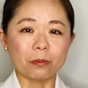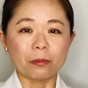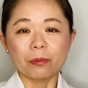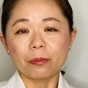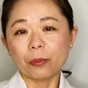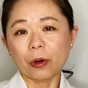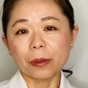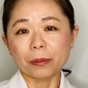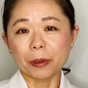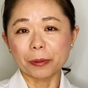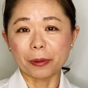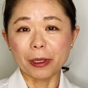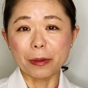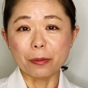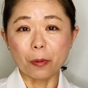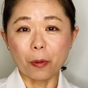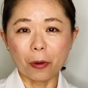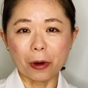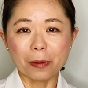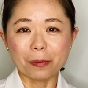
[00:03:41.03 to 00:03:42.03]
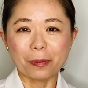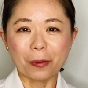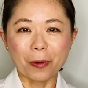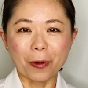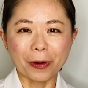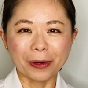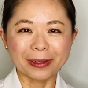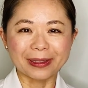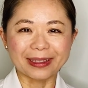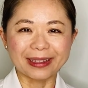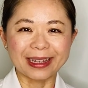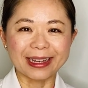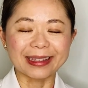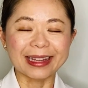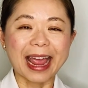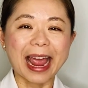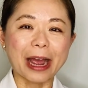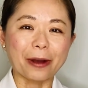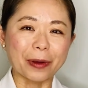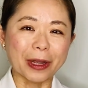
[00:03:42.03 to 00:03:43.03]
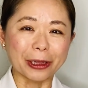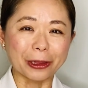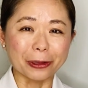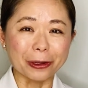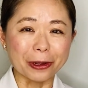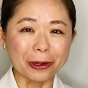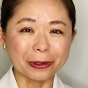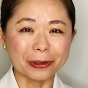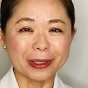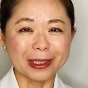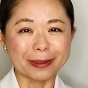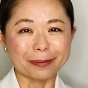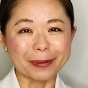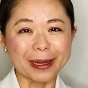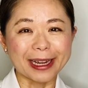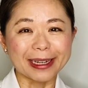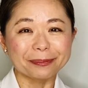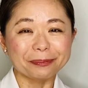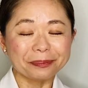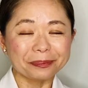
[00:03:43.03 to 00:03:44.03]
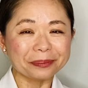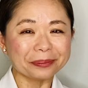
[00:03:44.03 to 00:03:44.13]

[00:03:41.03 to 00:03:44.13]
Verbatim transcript: probably more important than how it looks. But